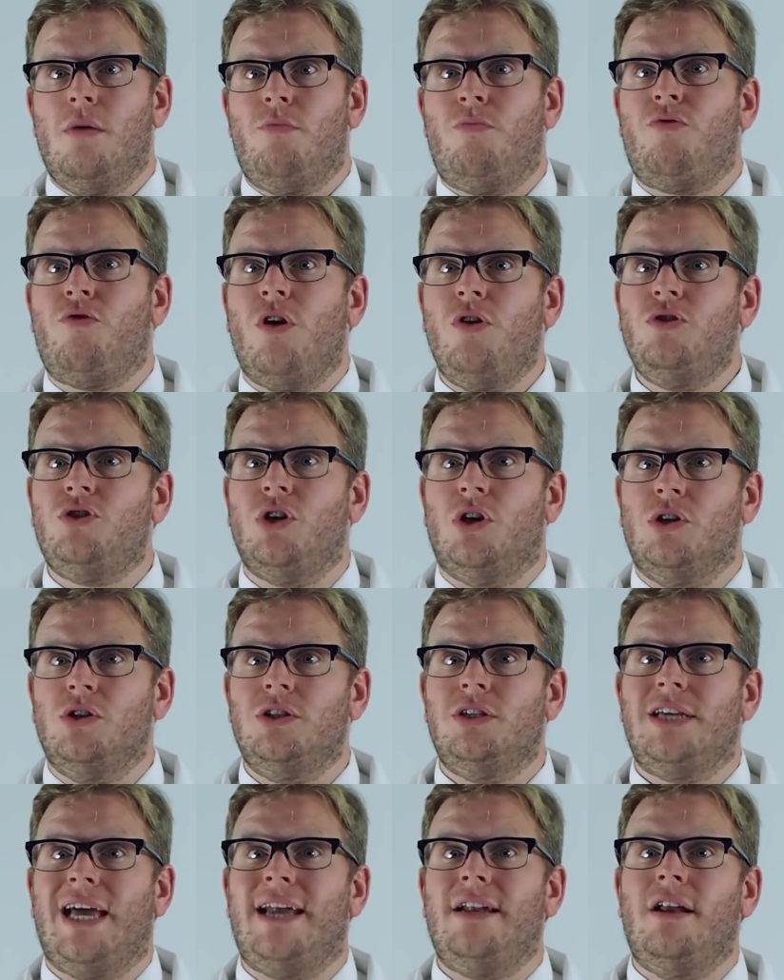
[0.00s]

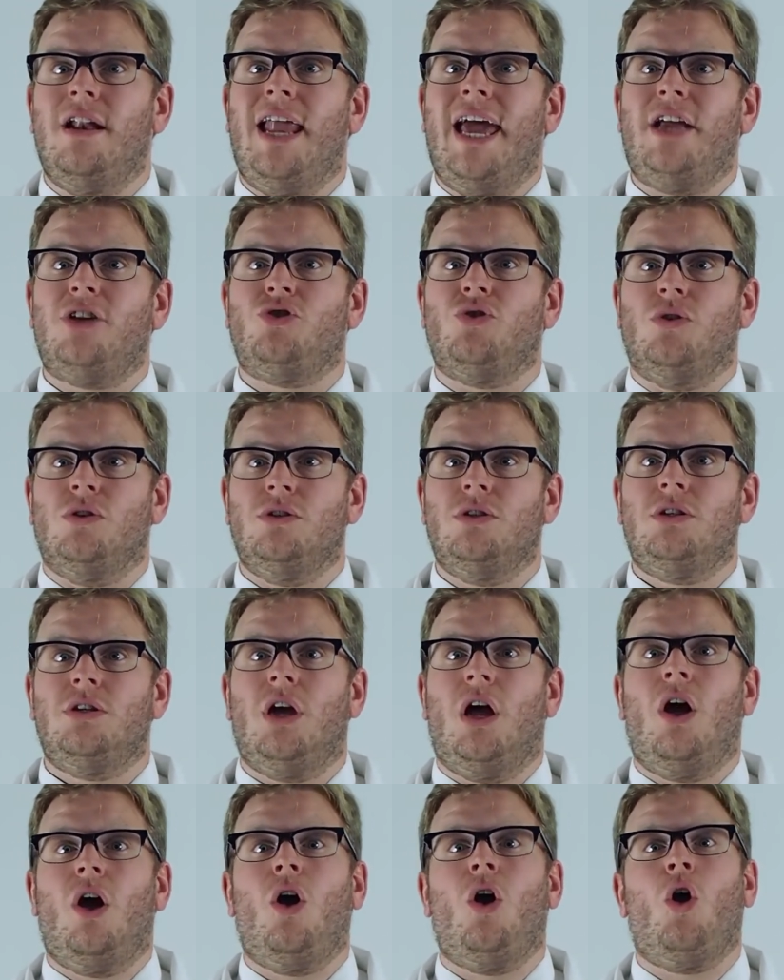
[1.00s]
Protons and electrons
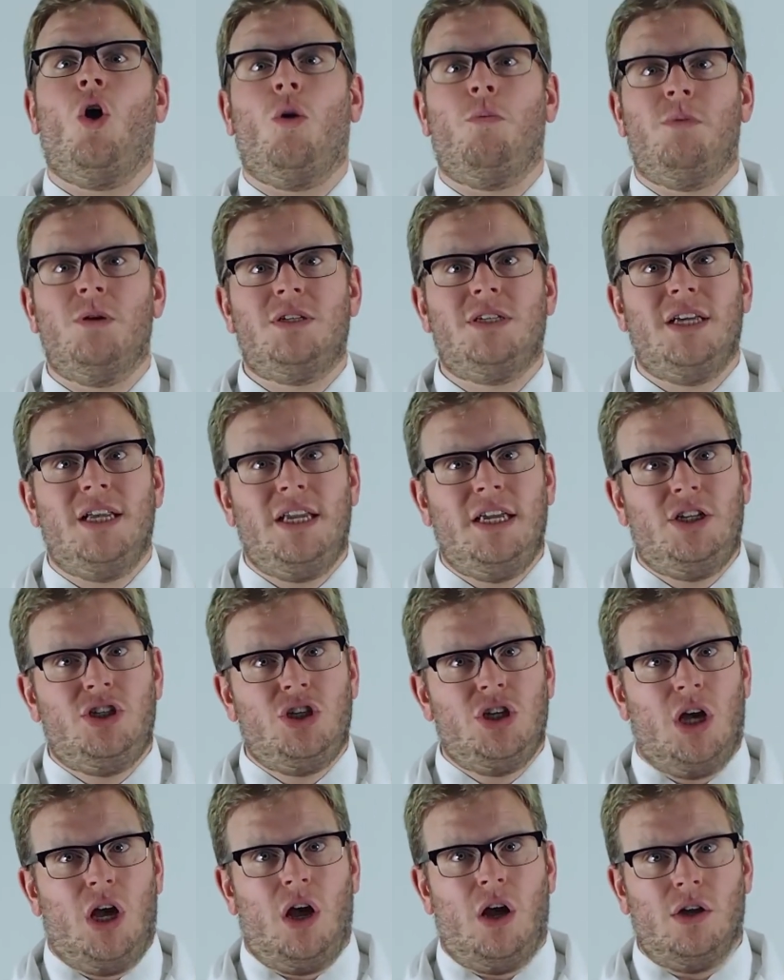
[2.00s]
are oppositely
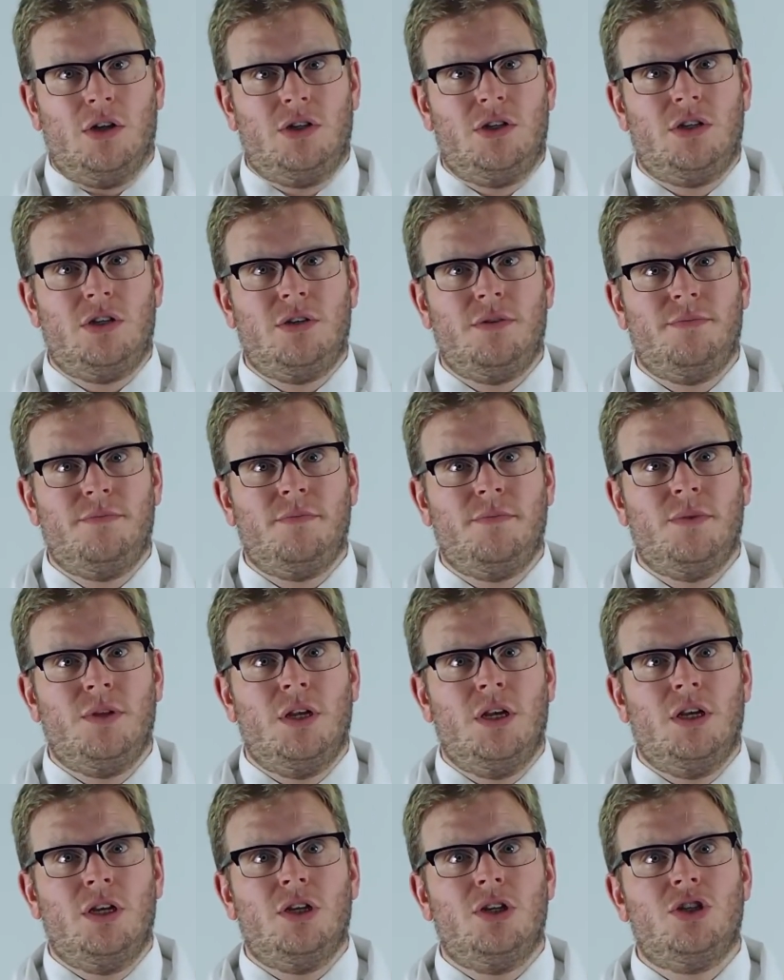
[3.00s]
charged.
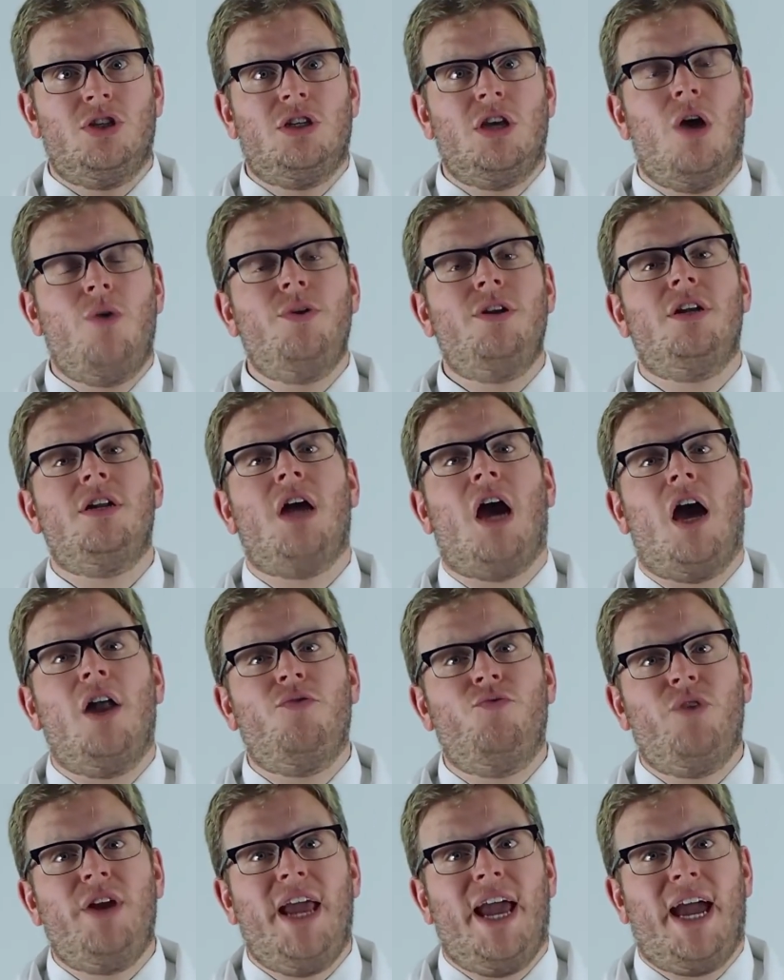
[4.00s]
So in an
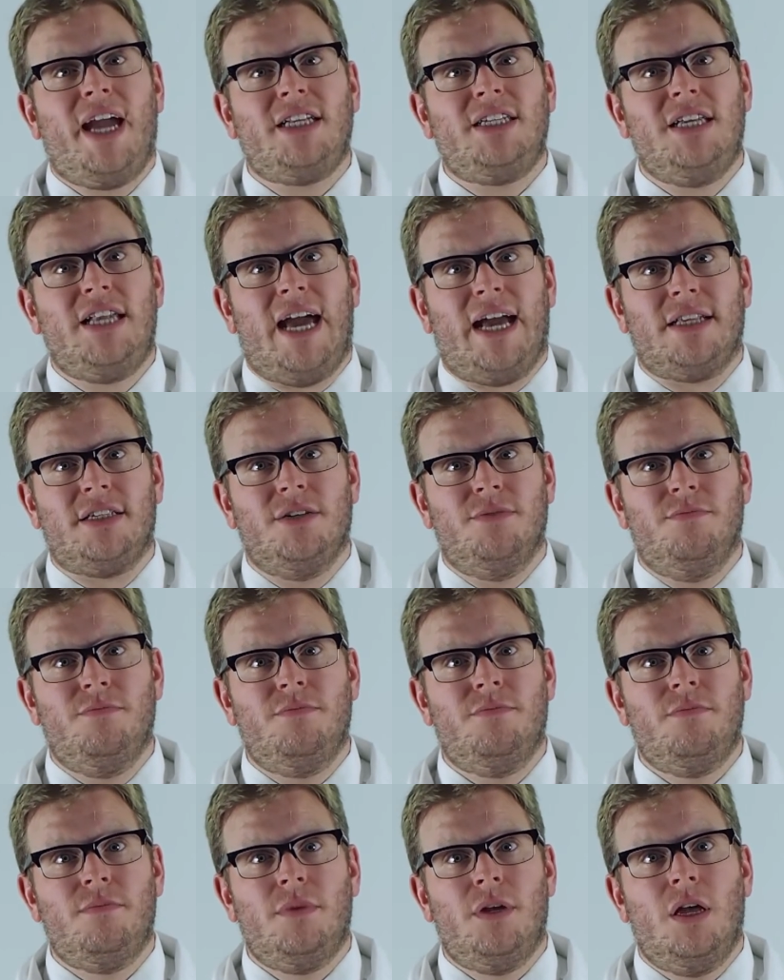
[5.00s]
unreacted
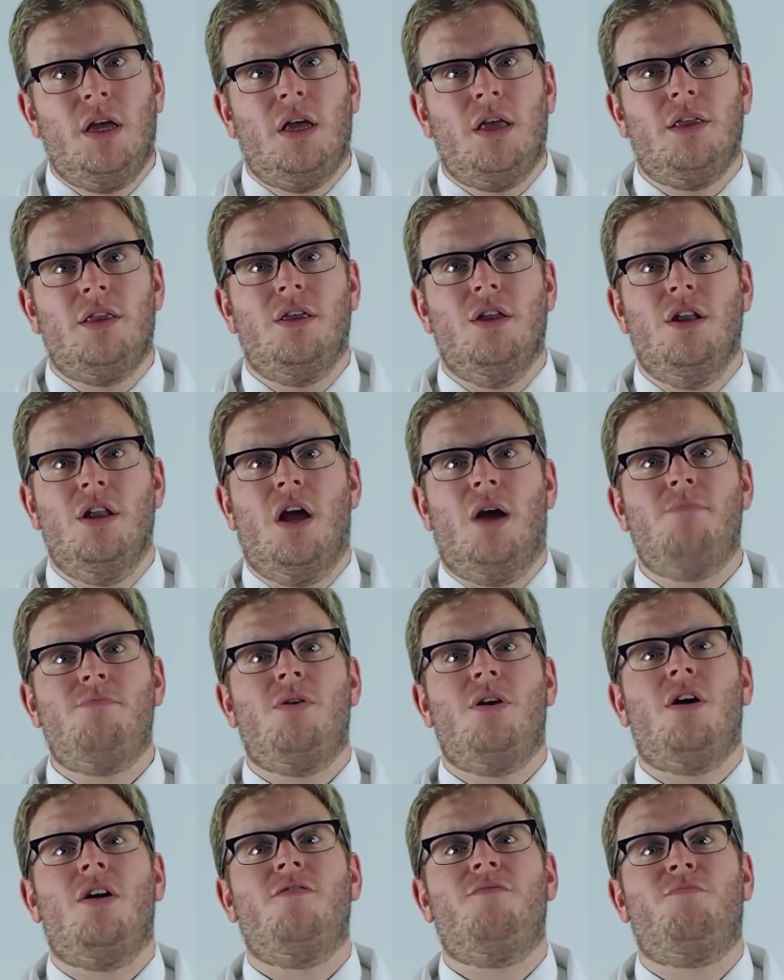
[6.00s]
atom, the
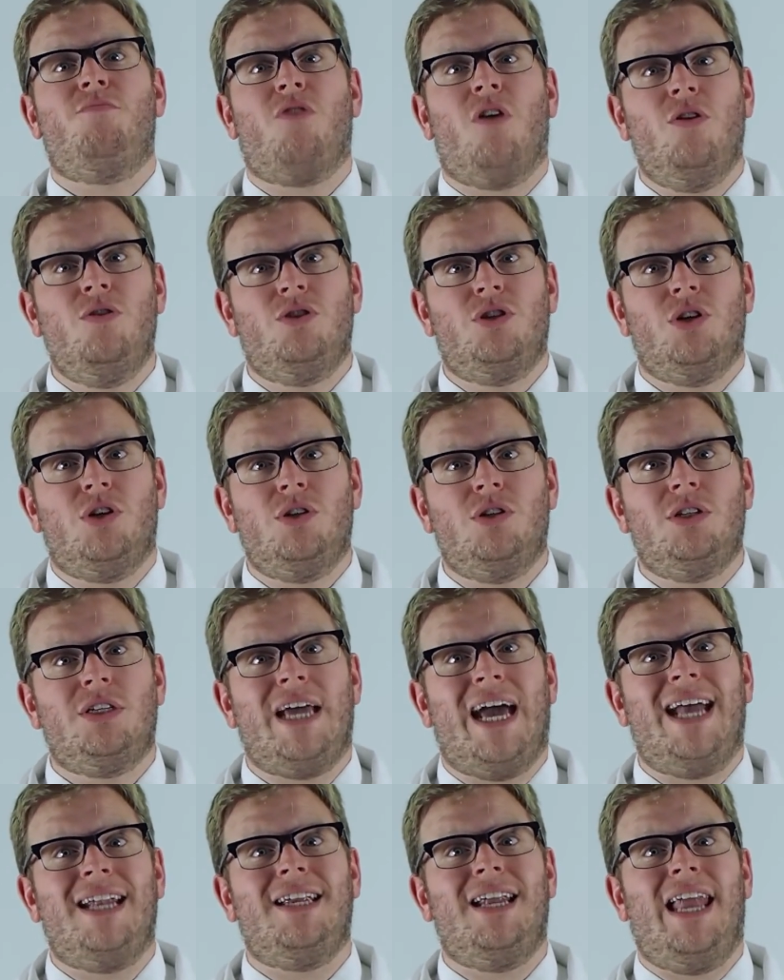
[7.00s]
number of protons
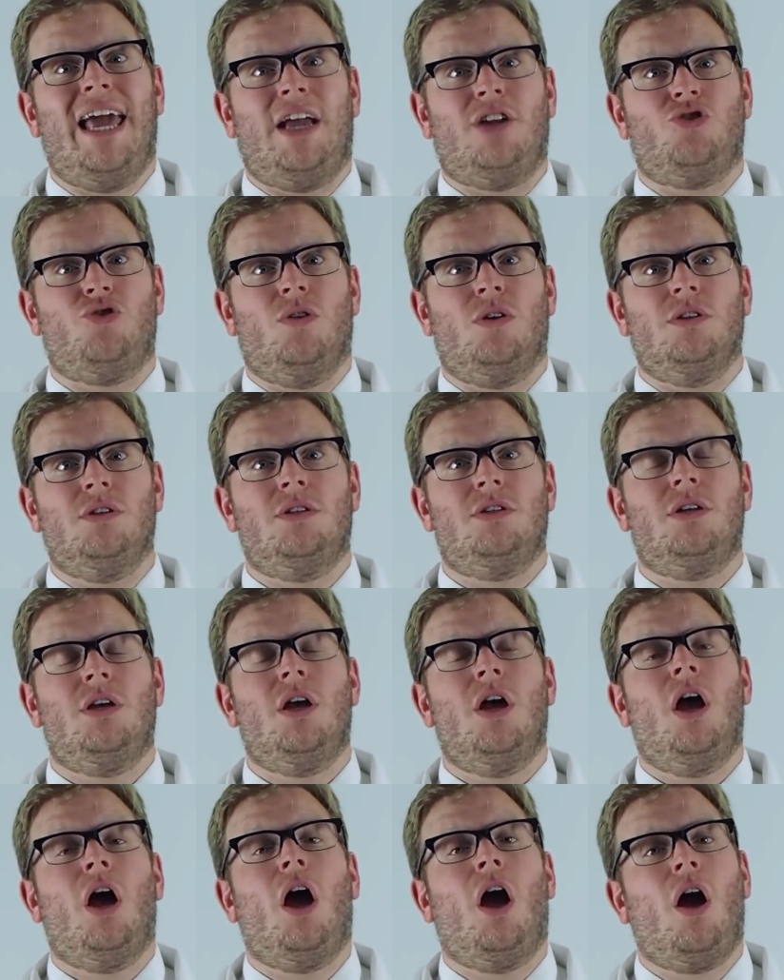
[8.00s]
and electrons
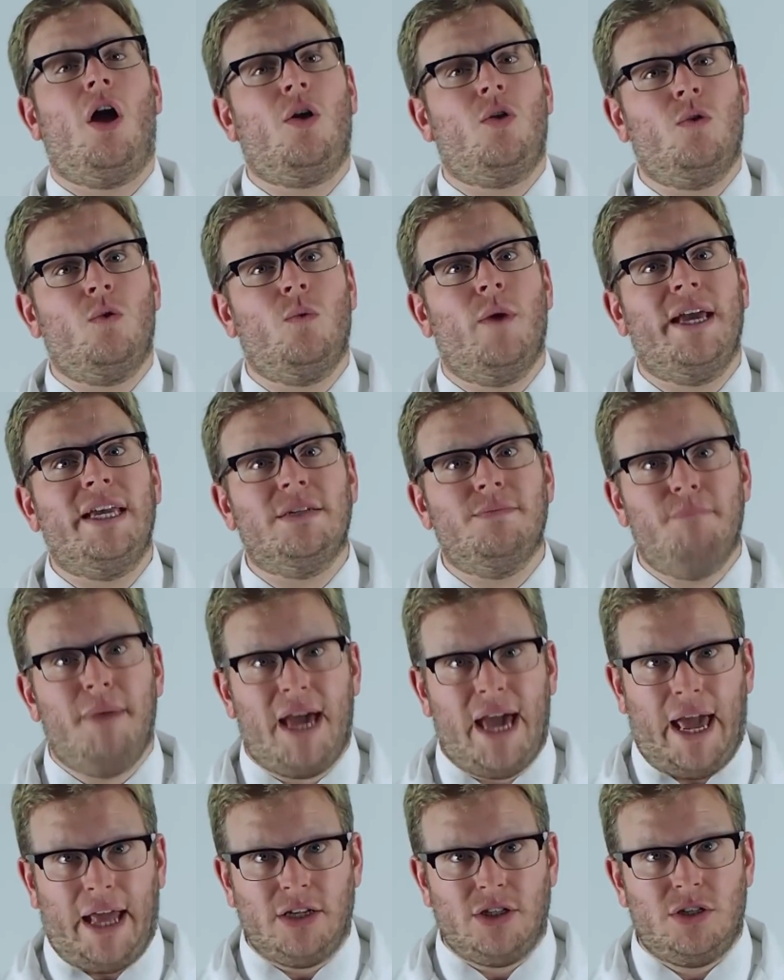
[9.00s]
are always
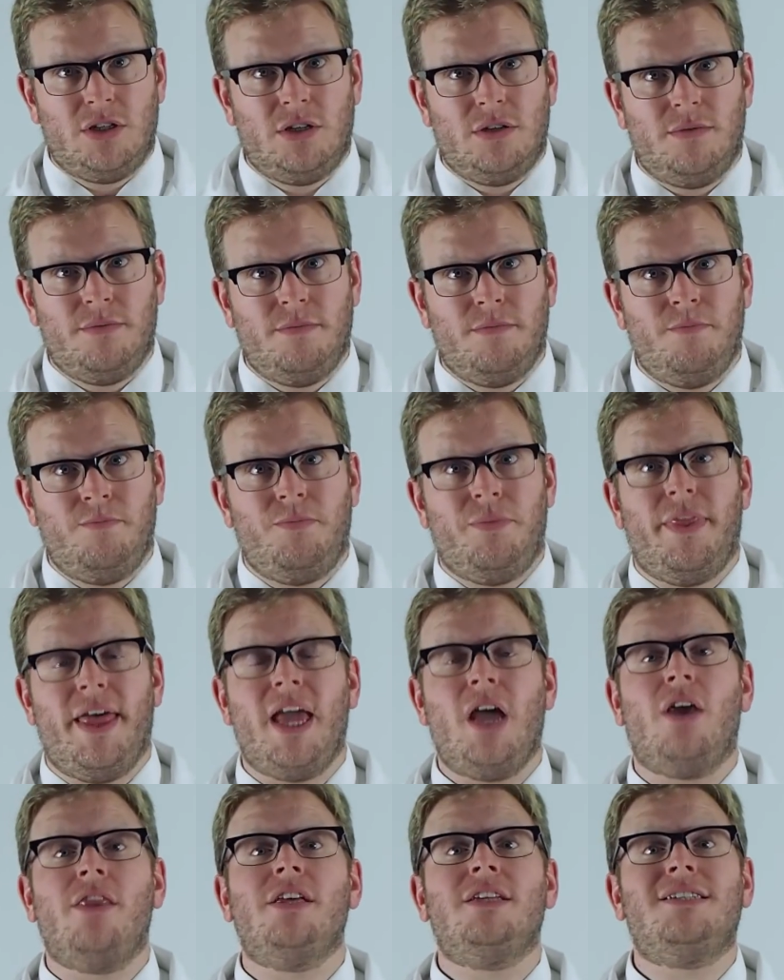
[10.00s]
matched.
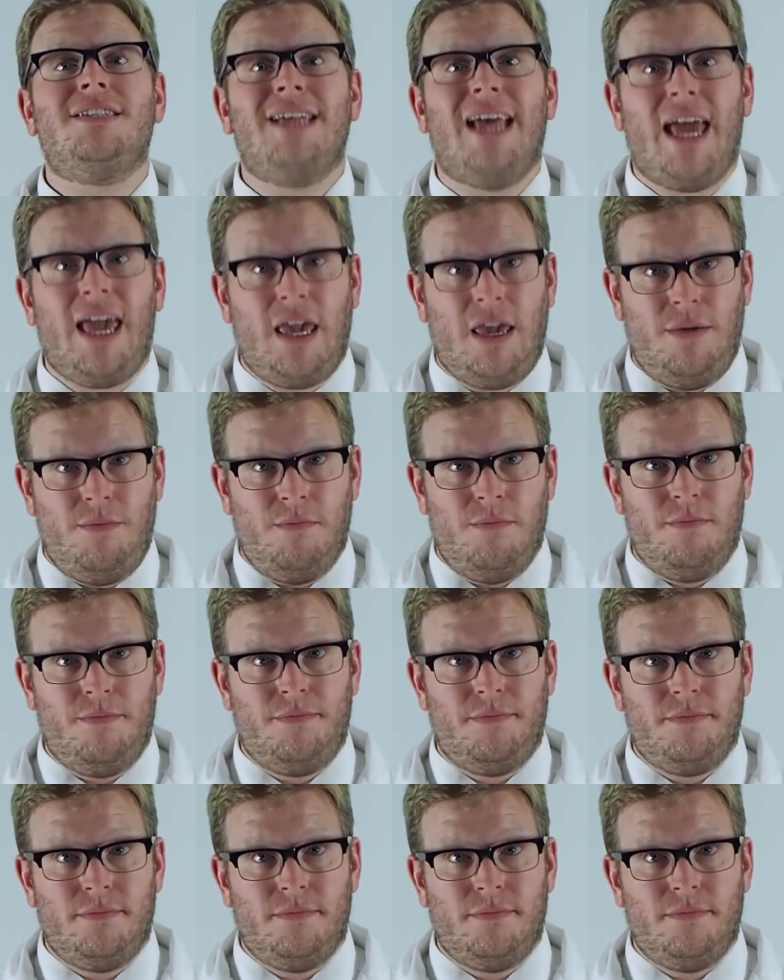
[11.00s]
They are the same.